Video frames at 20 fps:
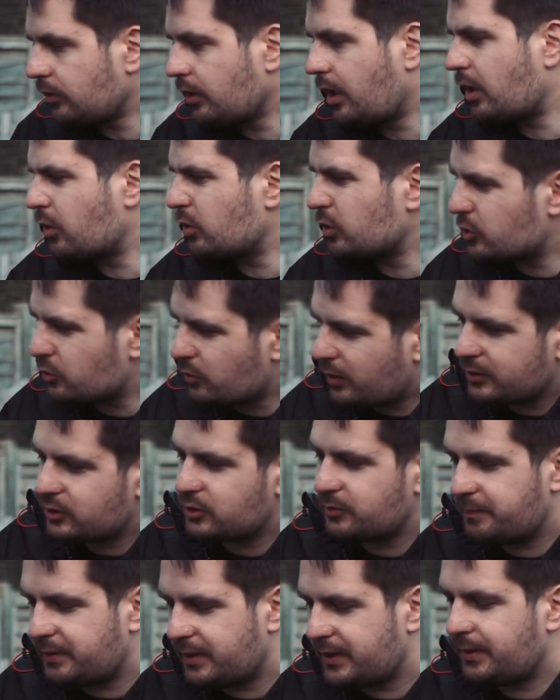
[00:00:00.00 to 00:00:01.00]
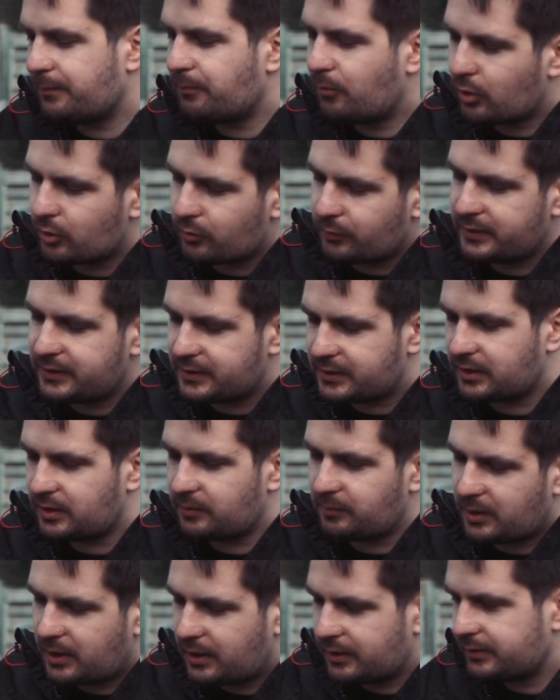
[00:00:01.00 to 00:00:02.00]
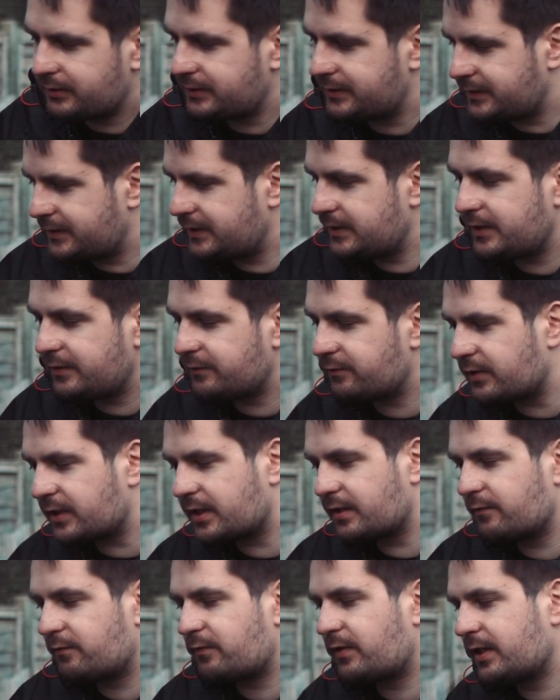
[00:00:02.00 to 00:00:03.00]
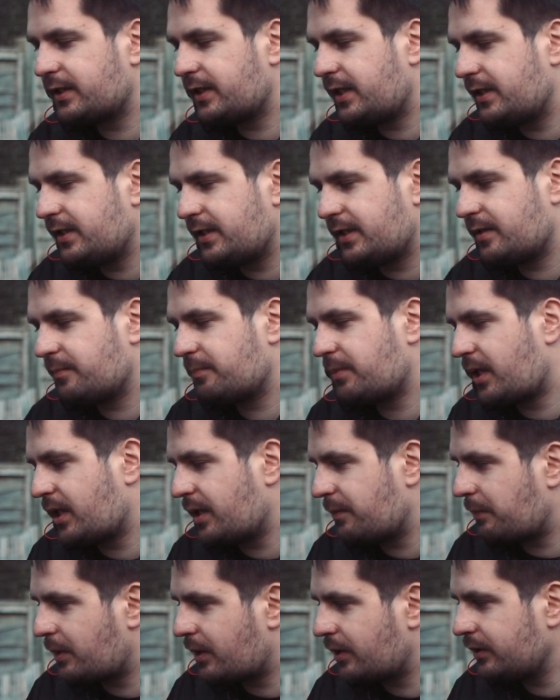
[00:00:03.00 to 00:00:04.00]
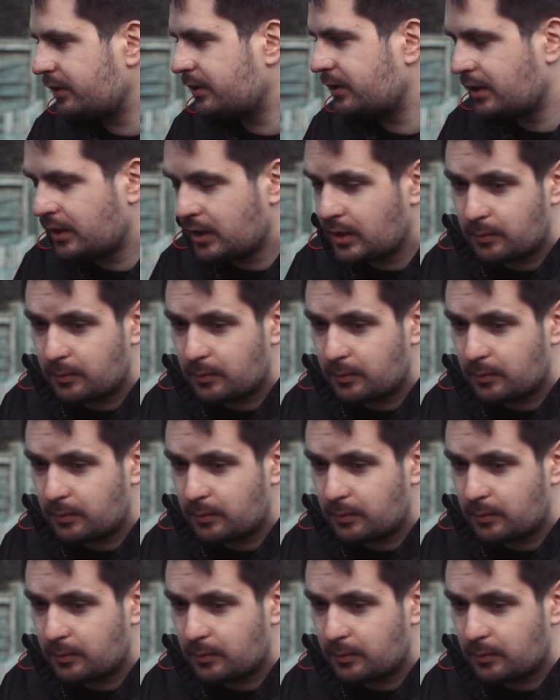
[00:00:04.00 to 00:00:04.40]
I could try to be more critical about it, see if I can find anything bad about it.